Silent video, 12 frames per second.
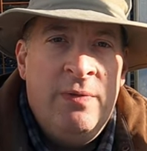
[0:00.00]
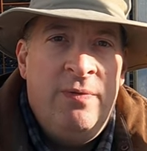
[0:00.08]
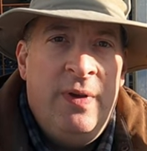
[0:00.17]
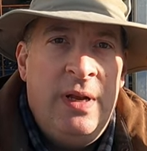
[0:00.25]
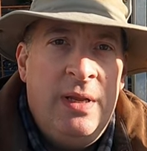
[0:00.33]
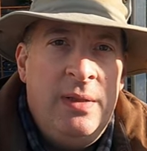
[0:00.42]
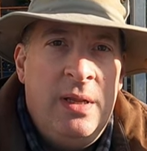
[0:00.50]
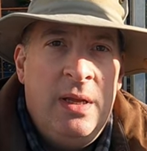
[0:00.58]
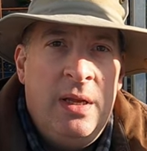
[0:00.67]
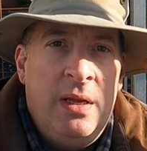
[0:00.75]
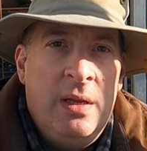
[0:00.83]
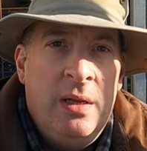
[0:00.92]
fill in
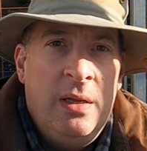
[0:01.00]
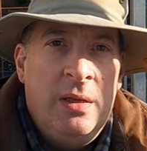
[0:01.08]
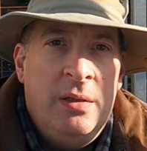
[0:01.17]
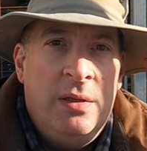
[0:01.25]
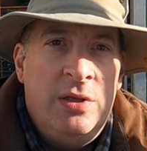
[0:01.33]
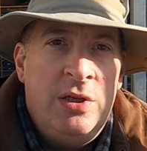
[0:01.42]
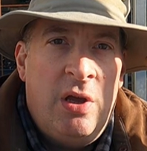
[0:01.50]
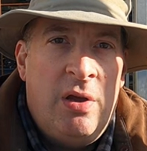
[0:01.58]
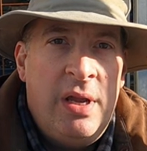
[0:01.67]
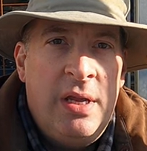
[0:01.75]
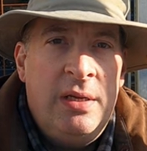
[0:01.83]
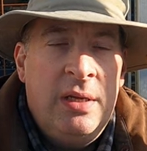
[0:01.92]
the
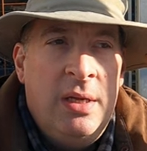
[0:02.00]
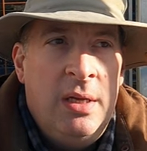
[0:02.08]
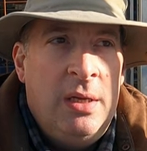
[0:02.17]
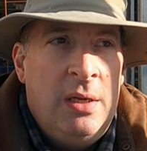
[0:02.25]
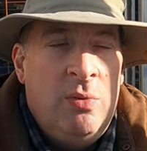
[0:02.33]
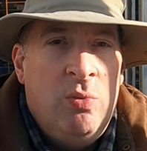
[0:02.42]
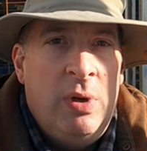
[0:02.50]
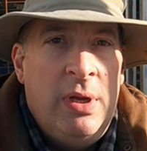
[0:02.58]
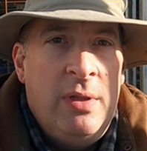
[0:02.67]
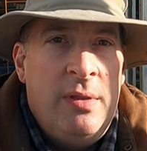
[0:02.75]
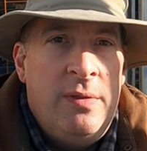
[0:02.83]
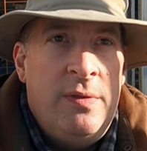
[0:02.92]
side
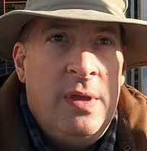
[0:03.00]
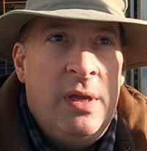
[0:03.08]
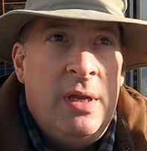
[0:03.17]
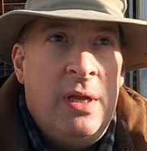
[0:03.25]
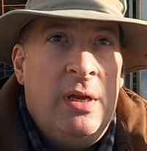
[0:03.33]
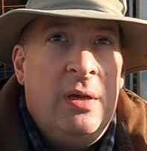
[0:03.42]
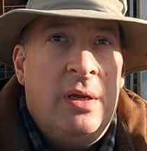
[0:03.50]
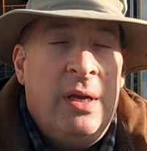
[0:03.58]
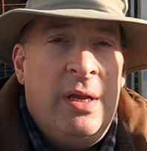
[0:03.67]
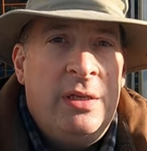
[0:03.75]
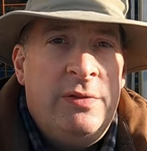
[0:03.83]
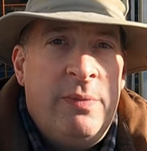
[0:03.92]
with the
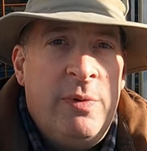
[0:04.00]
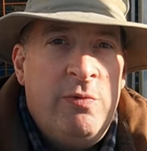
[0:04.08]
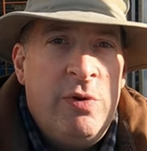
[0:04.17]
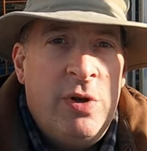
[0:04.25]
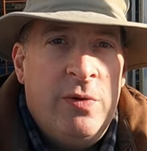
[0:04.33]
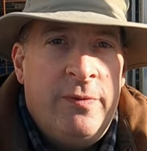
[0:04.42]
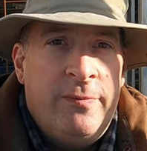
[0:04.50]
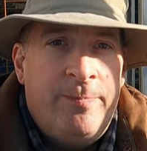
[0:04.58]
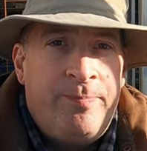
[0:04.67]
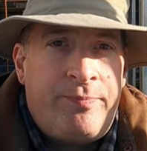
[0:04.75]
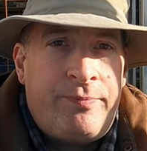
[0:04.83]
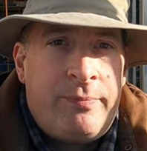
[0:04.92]
glass from the roof.
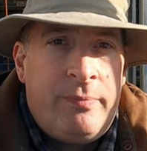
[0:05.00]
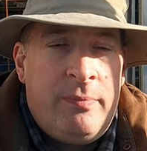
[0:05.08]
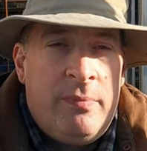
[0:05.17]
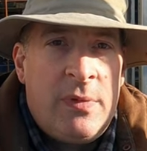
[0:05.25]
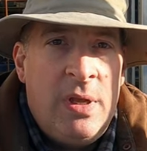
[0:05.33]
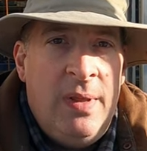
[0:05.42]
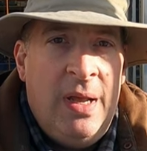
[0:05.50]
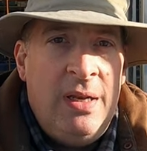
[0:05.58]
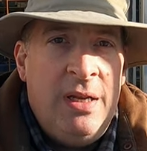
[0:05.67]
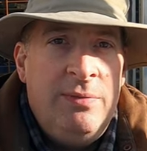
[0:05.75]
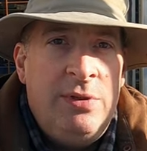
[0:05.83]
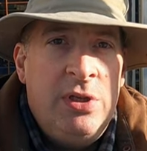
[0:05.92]
That
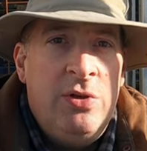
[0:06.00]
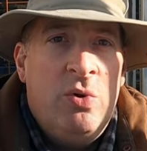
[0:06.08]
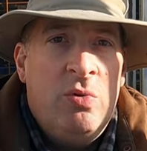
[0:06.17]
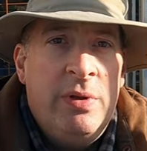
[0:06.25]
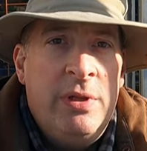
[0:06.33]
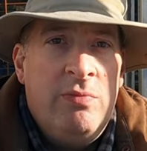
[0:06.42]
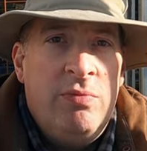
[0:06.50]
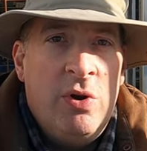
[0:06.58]
leaves the door and the